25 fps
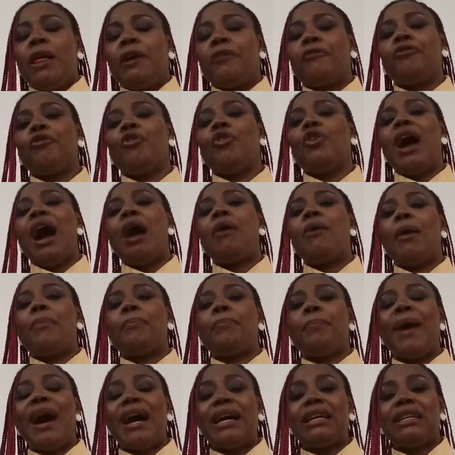for
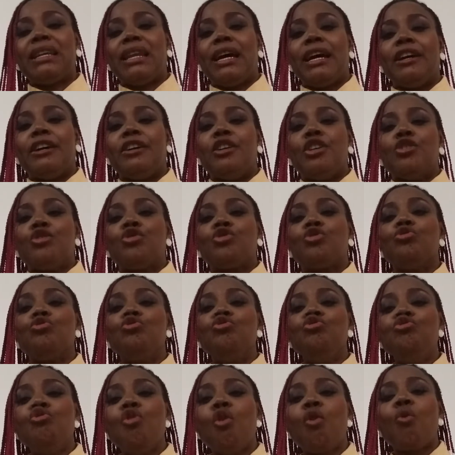our partner to
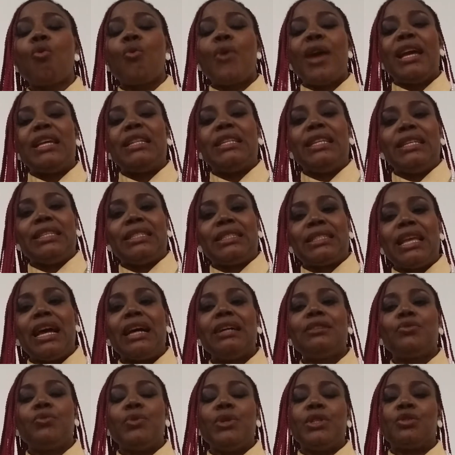know where they
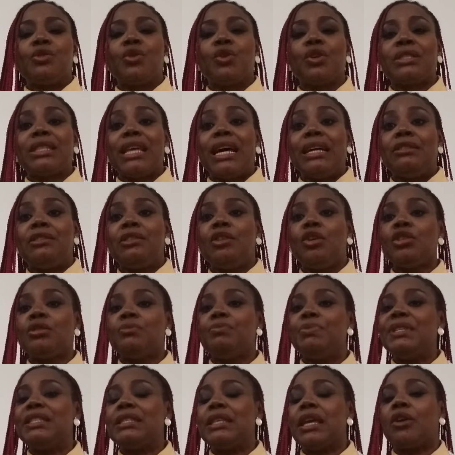stand with us and
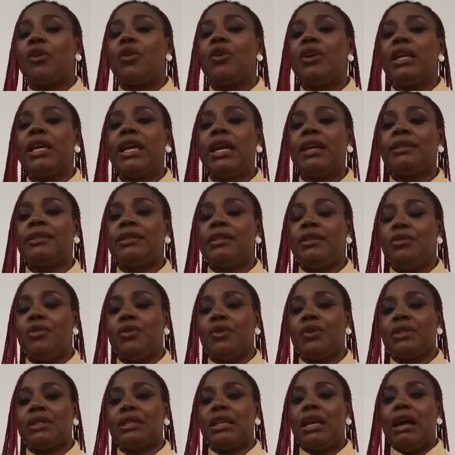not be second-guessing
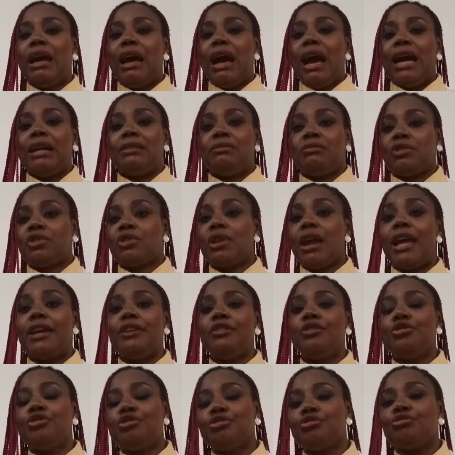us and
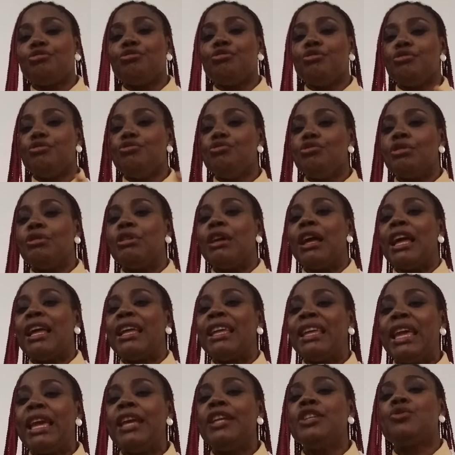trying to
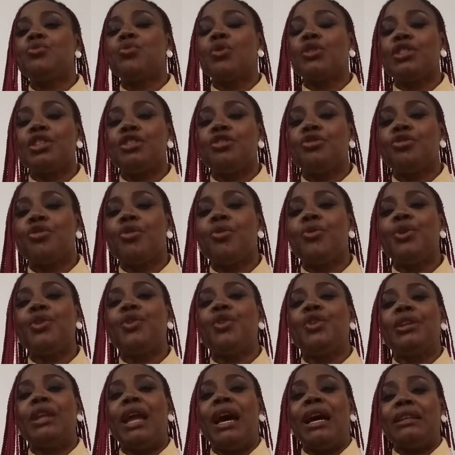gauge what is going
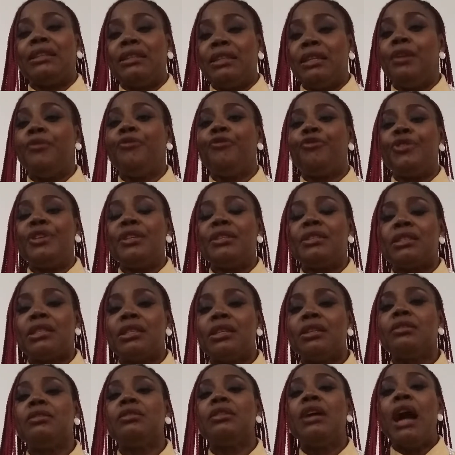on and if he's
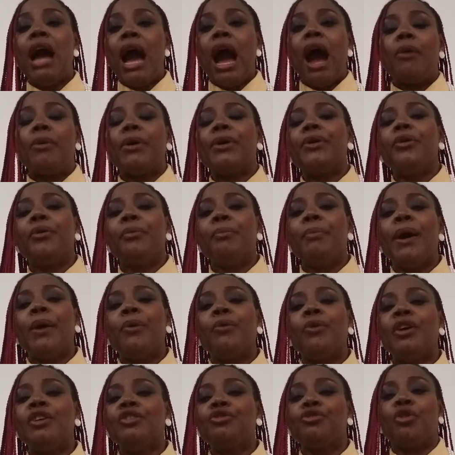still our number
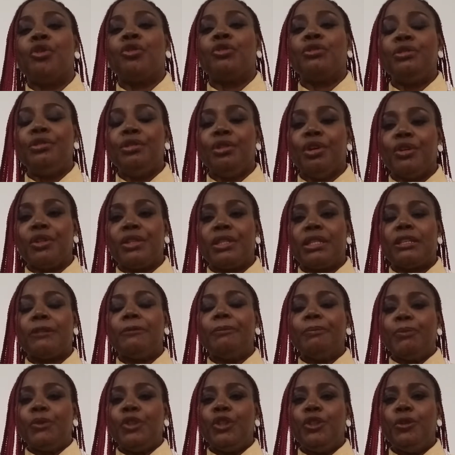one or not,
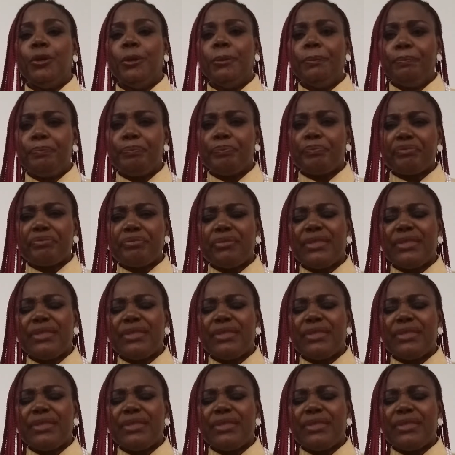you know.